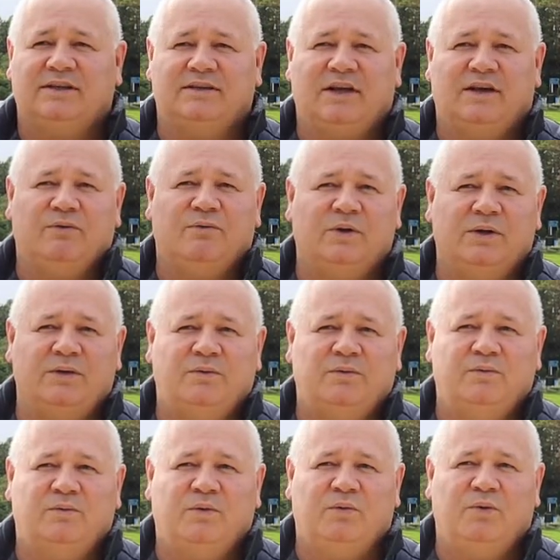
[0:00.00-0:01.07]
So
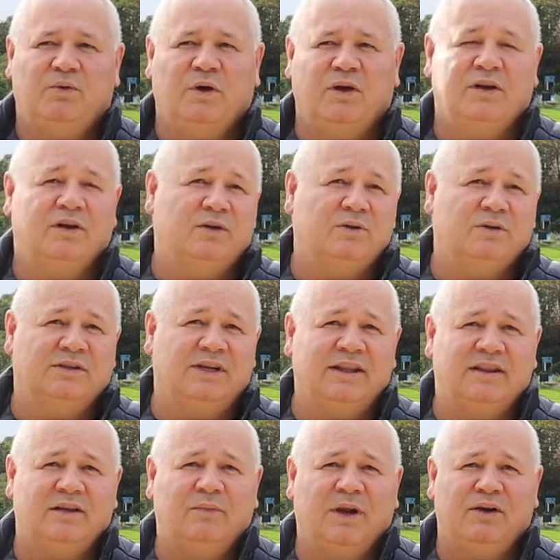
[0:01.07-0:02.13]
what we want to do is
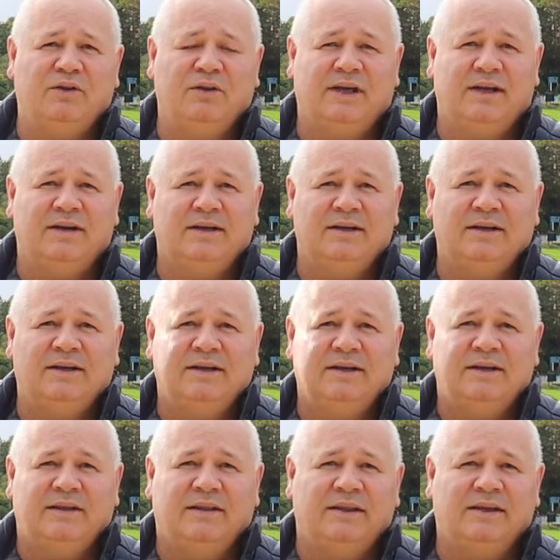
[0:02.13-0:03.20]
let them know that
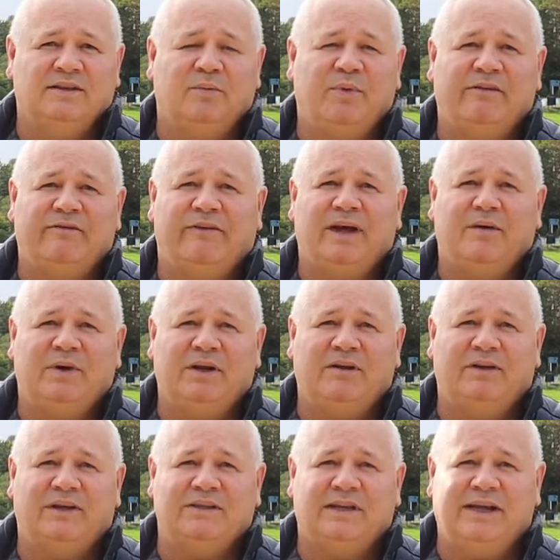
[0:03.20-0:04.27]
there's a big family
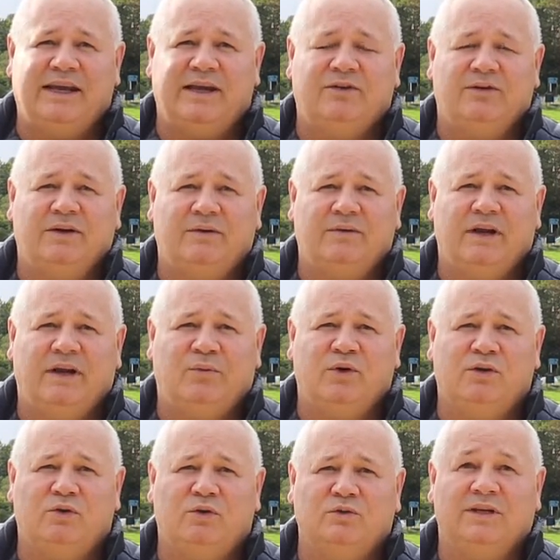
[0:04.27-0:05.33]
of us here, and
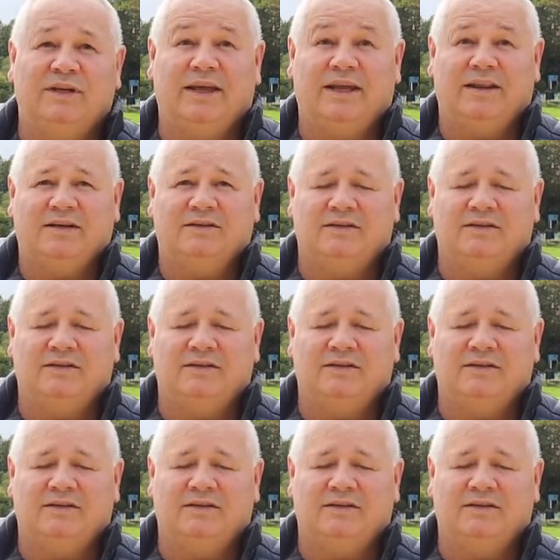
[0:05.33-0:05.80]
we're all together.